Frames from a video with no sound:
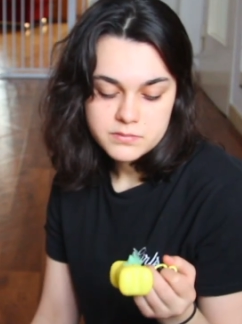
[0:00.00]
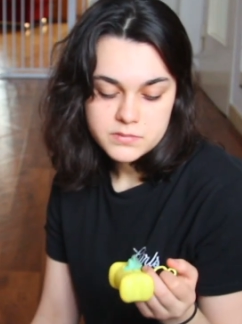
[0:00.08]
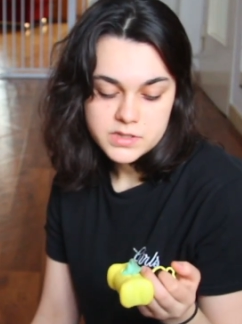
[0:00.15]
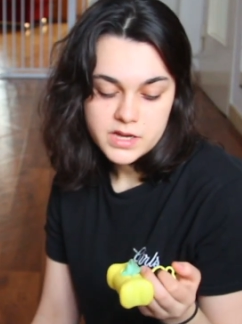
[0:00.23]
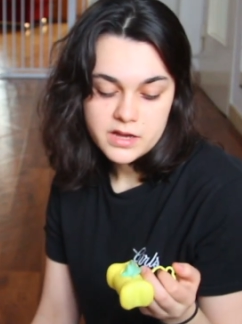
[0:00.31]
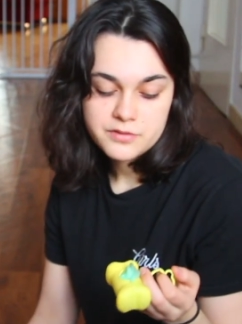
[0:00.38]

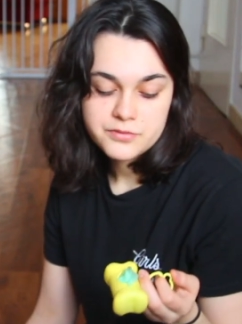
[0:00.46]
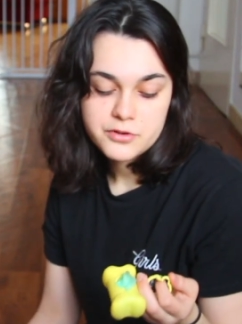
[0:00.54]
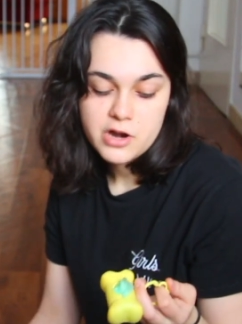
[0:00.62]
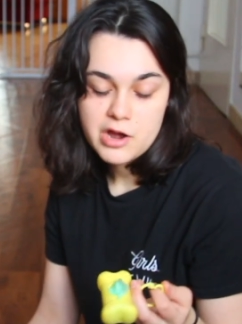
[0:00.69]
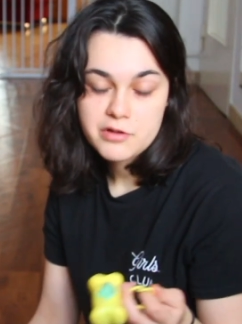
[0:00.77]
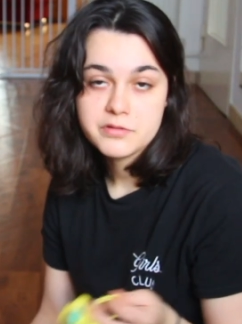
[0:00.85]
Yeah, if
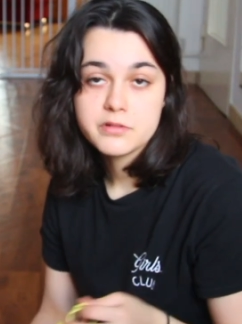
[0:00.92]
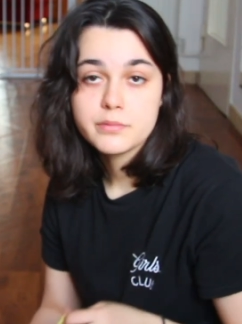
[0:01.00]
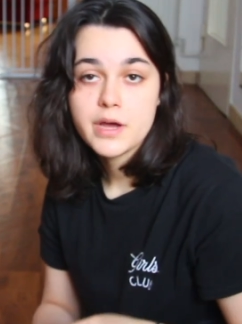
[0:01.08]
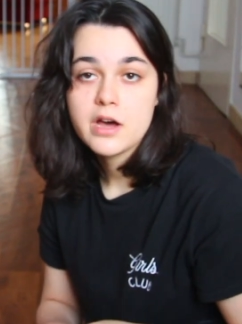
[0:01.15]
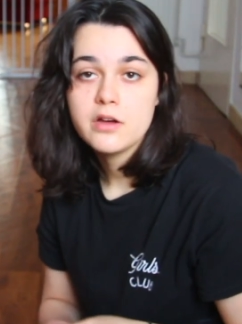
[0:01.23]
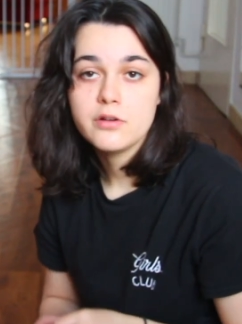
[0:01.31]
you're out and
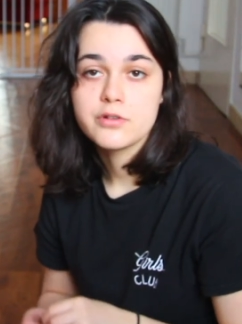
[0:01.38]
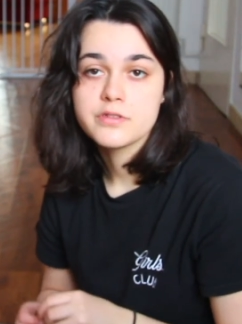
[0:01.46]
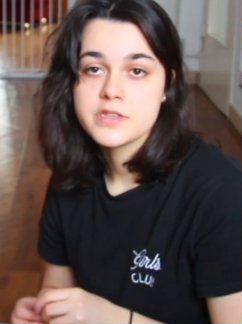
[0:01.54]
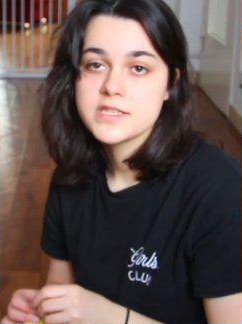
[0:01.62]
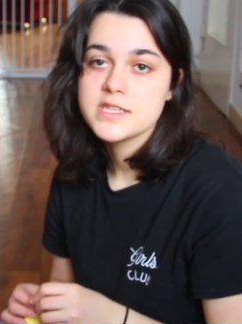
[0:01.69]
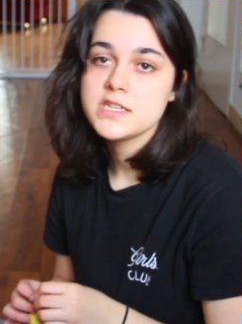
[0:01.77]
about or
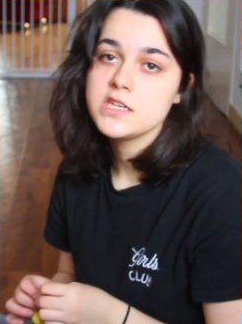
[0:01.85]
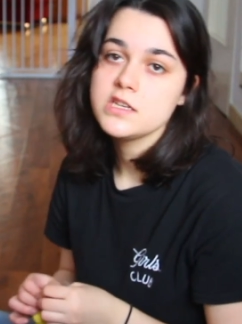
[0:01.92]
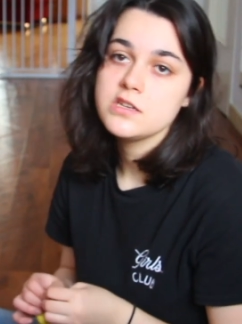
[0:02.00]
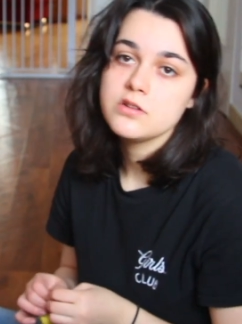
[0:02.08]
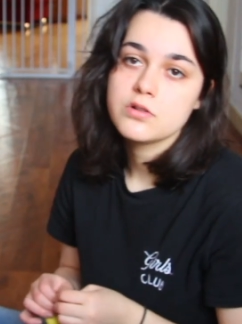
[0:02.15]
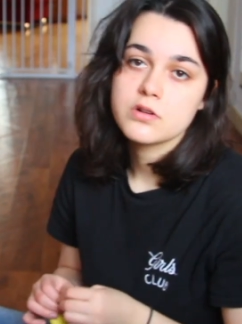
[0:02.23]
in the
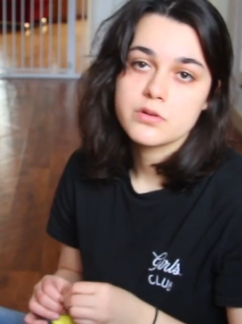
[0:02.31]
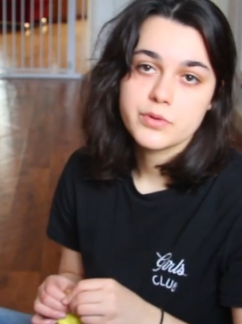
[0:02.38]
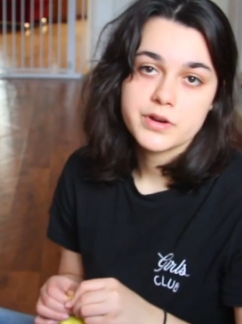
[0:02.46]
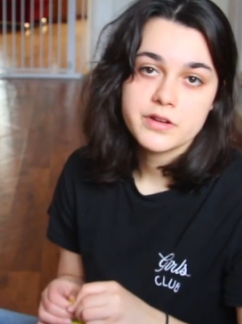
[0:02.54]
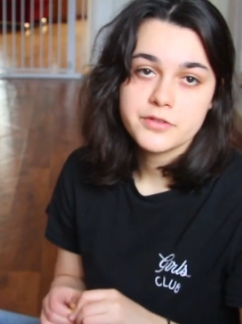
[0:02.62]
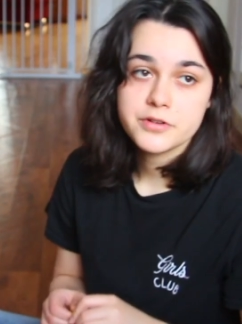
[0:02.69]
city or
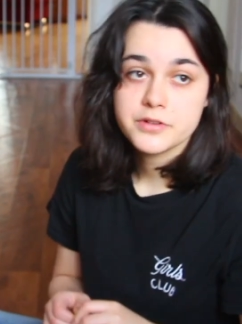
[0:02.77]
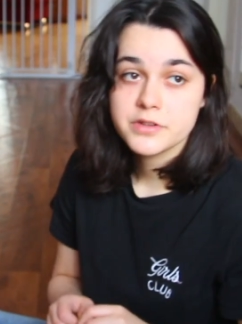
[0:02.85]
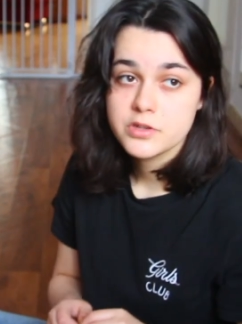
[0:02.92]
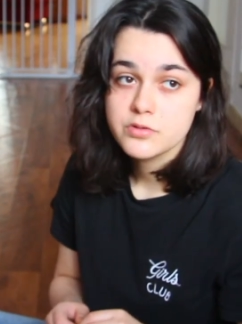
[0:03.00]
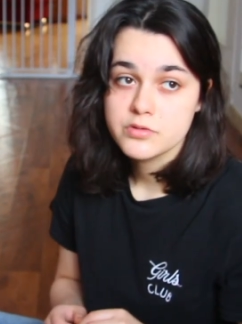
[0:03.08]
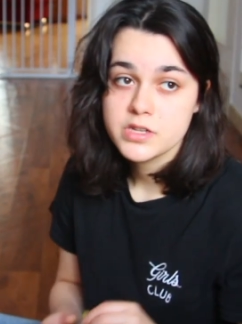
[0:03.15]
whatever,
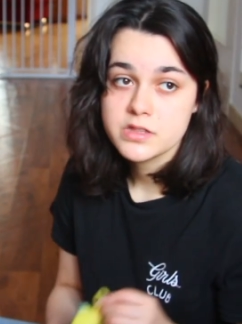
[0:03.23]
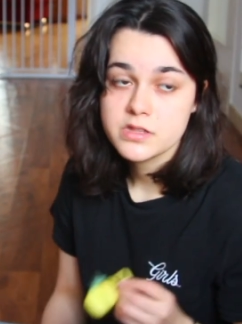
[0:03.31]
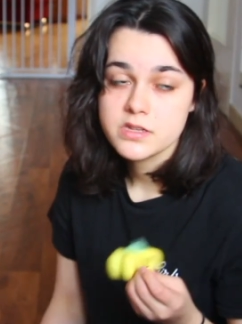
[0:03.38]
you need